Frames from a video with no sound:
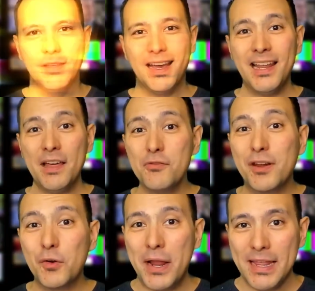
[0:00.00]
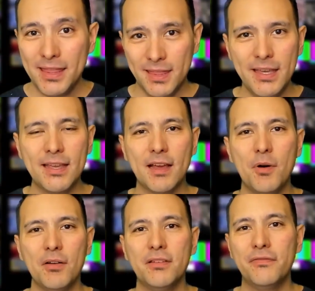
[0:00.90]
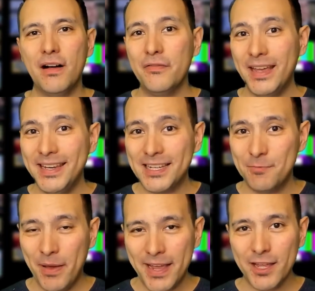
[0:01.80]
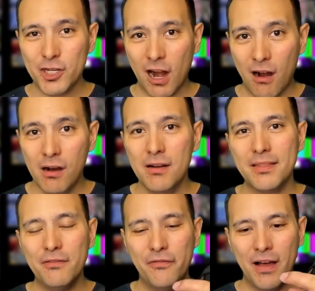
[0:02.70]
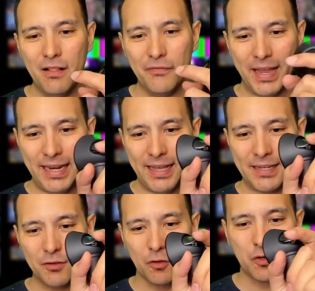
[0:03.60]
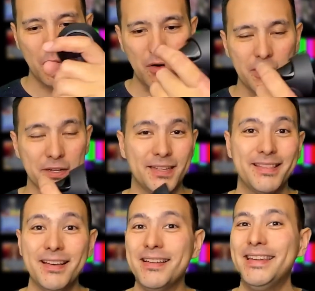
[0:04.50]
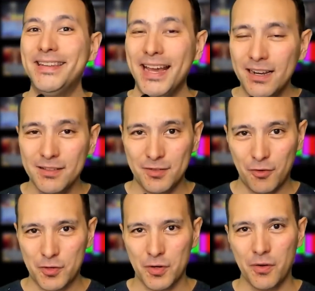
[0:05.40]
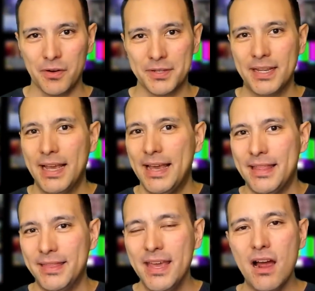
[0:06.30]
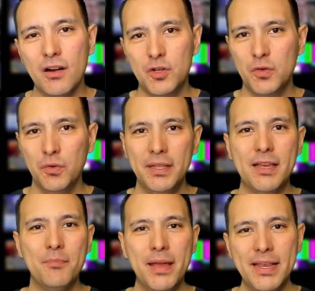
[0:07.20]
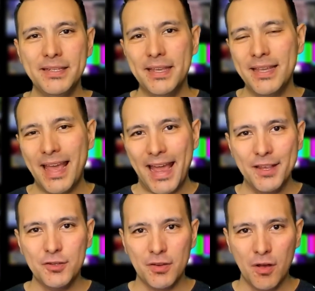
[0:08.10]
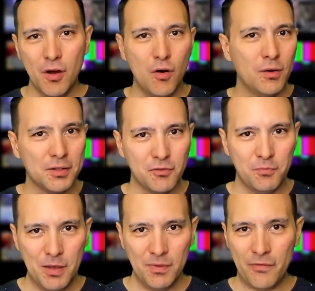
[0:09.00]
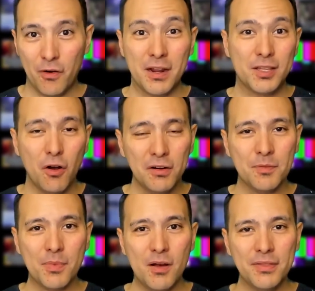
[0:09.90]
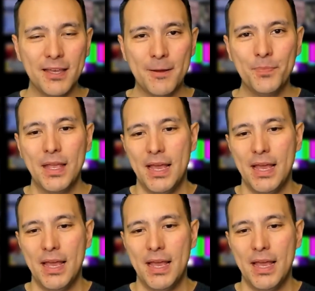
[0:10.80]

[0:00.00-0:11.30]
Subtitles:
Another great thing about the Valve Index package are the Valve Index controllers, the Knuckles controllers. They are truly amazing. As you know, lots of people have already talked about them.